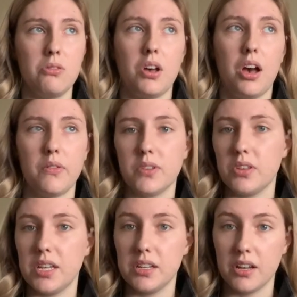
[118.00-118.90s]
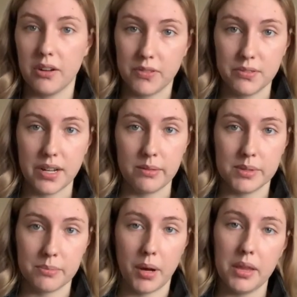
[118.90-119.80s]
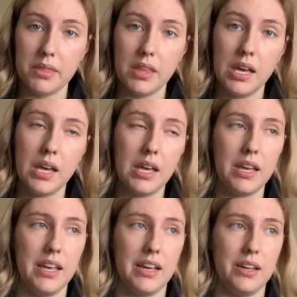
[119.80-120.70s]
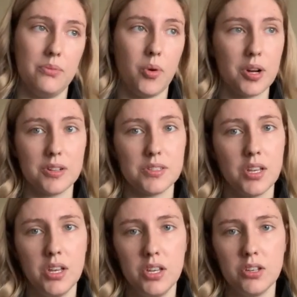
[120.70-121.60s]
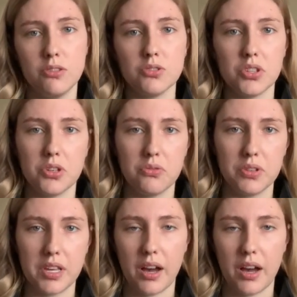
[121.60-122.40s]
ovulate a few times a month, and whereas usually you only